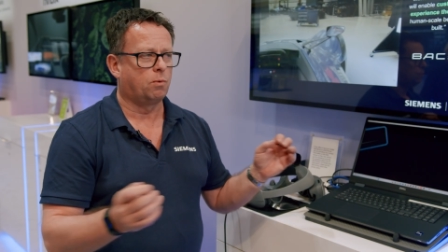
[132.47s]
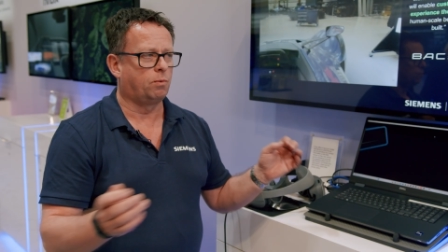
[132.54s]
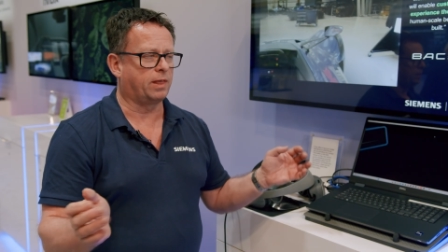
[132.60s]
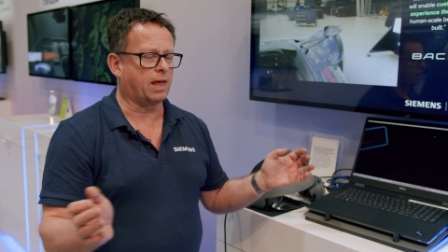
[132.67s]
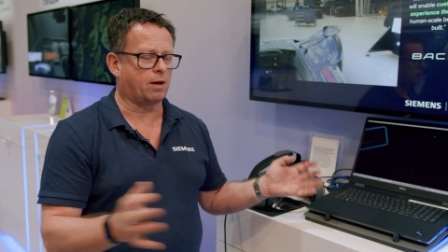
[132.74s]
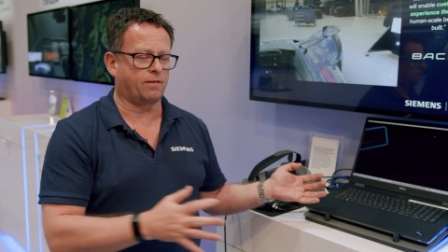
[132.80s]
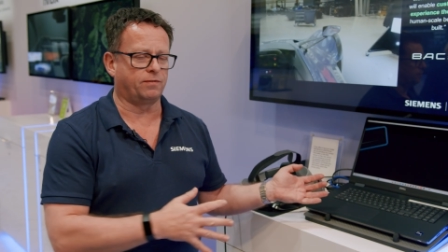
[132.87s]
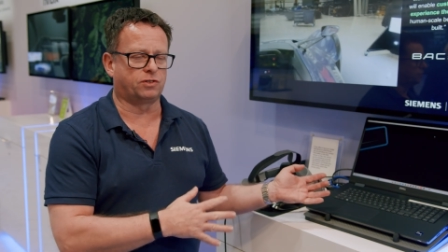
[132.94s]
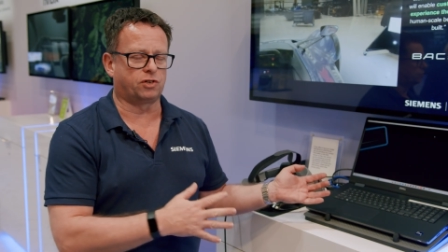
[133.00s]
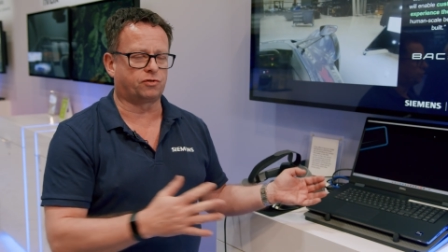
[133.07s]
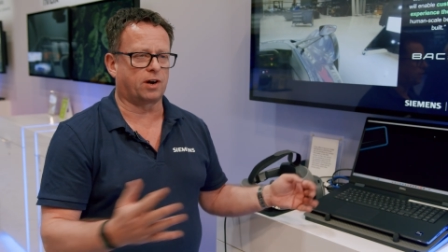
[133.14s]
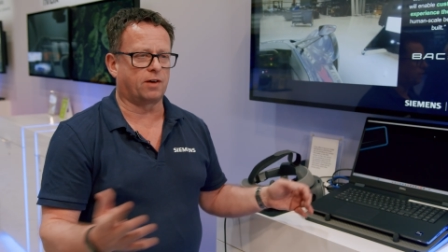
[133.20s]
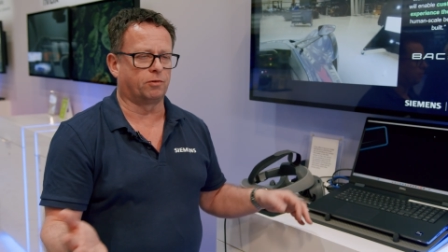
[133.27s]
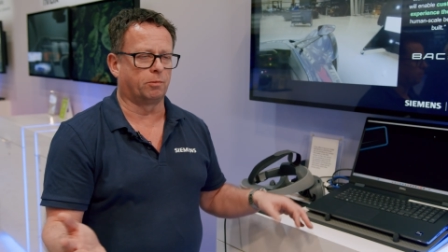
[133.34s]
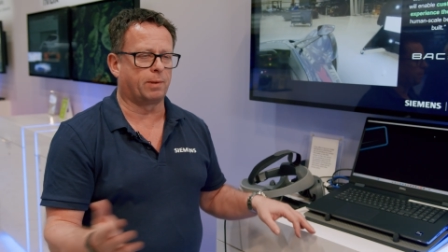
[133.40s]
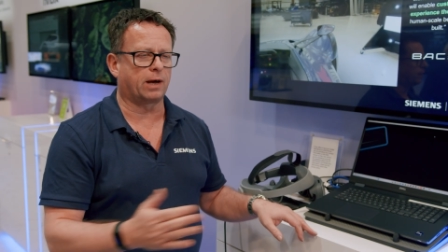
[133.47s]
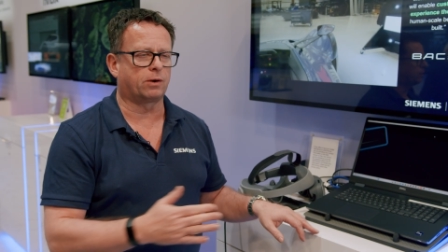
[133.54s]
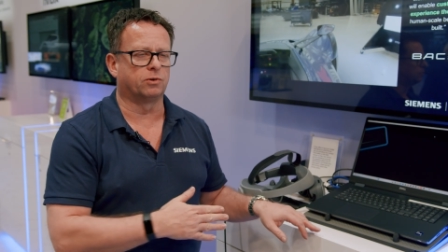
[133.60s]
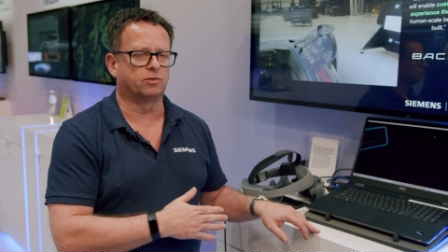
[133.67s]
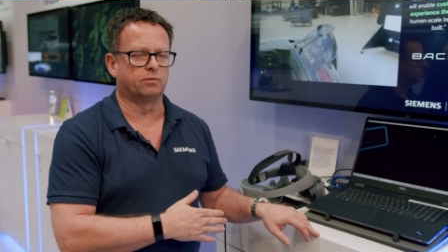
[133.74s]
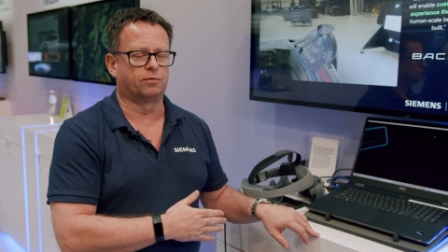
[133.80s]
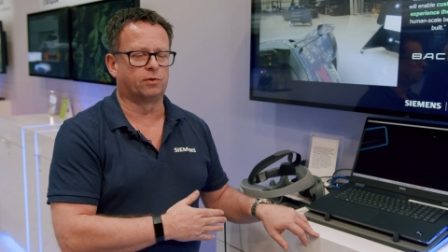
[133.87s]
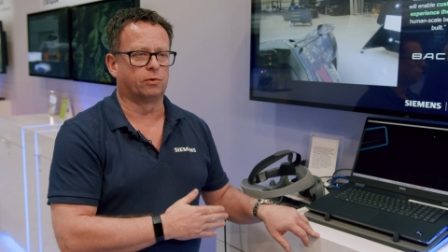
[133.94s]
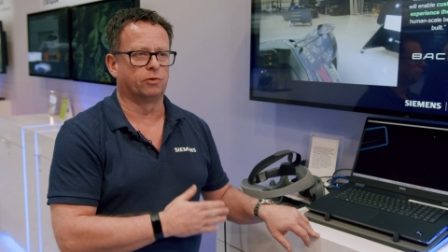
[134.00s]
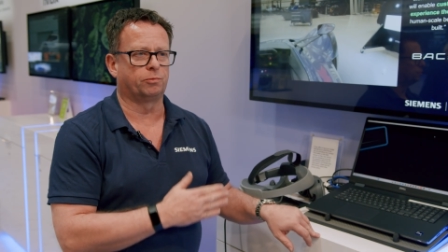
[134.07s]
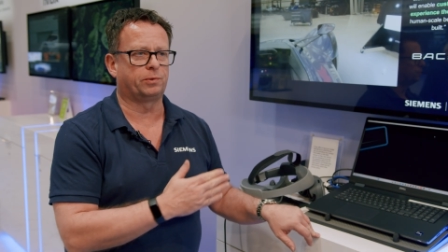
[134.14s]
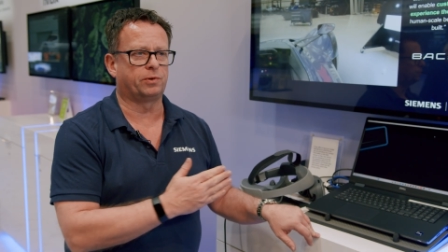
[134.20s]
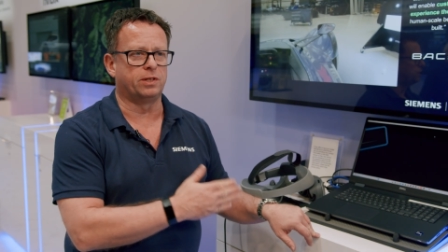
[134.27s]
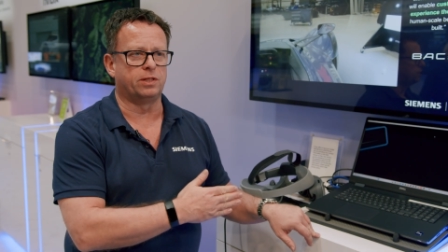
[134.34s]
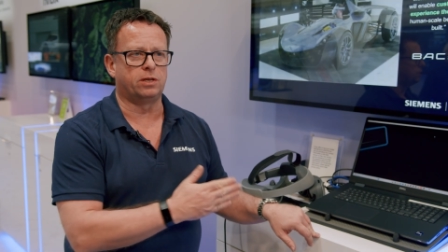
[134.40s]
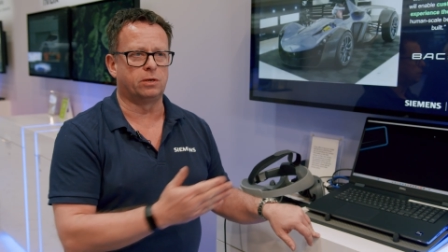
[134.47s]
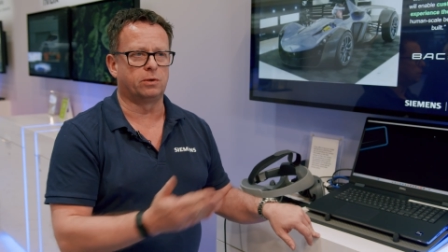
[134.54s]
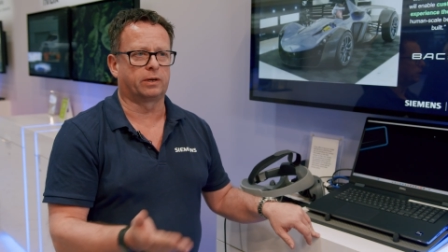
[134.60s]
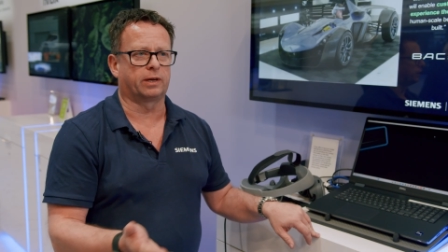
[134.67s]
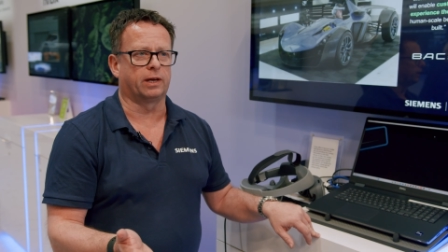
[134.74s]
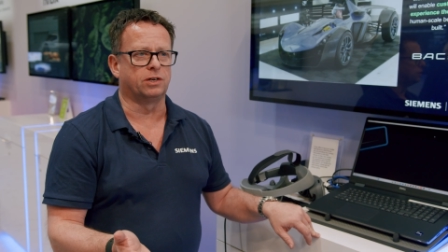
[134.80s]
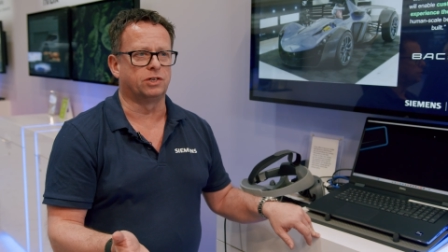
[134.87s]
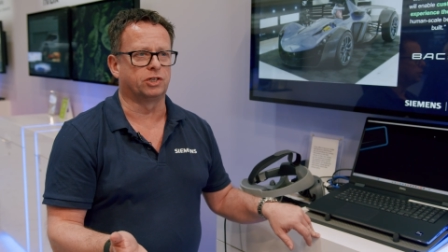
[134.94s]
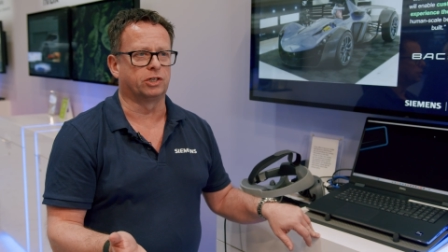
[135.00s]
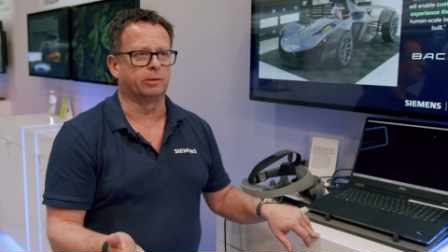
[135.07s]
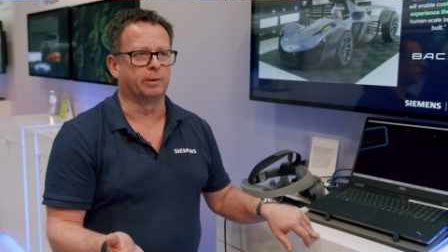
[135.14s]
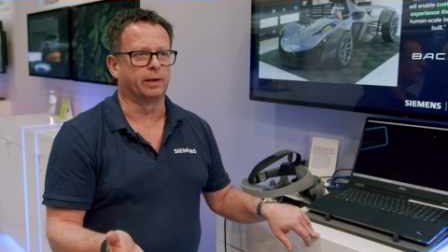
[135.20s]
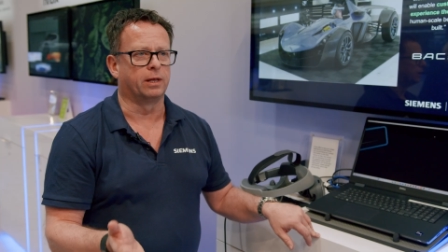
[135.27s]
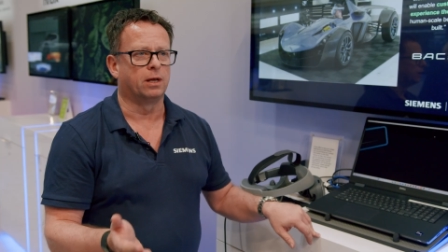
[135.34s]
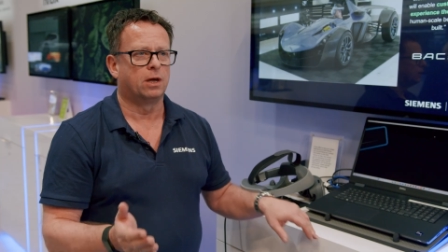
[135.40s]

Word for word: without having to travel backwards and forwards between the UK and Germany.